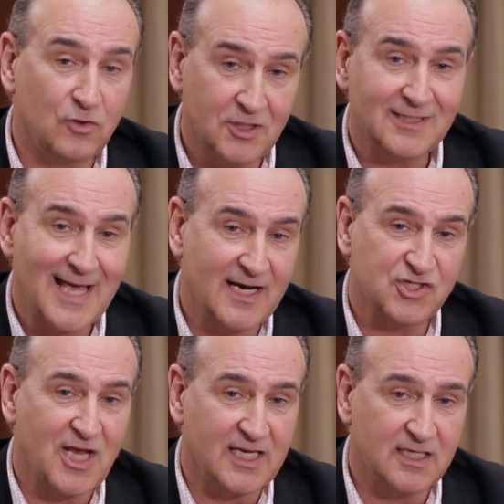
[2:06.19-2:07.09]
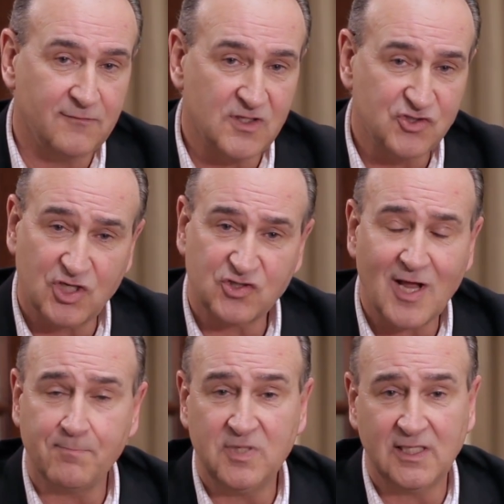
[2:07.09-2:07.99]
look at that executive as just
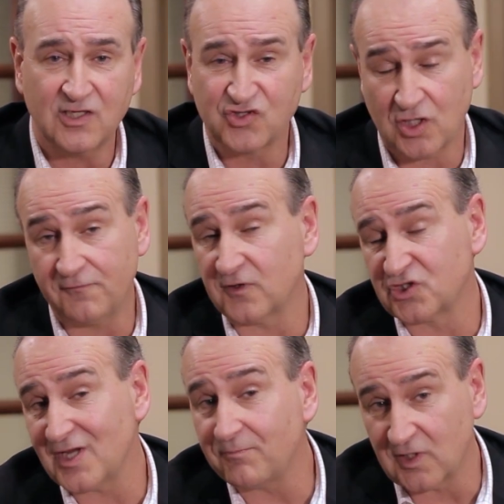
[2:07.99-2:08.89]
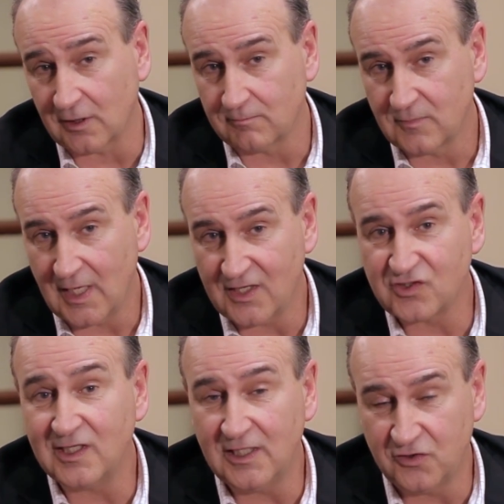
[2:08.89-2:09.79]
not being as self-accepting as
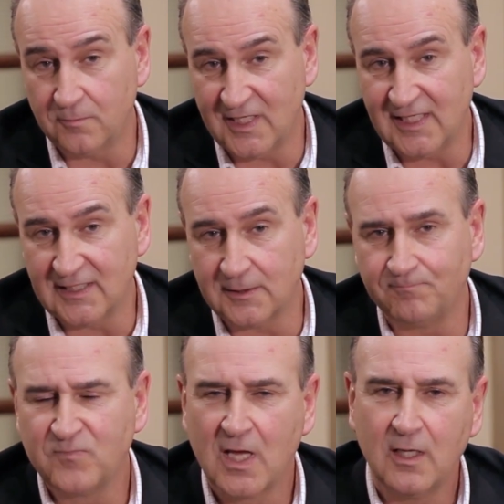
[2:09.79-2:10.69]
they need to be and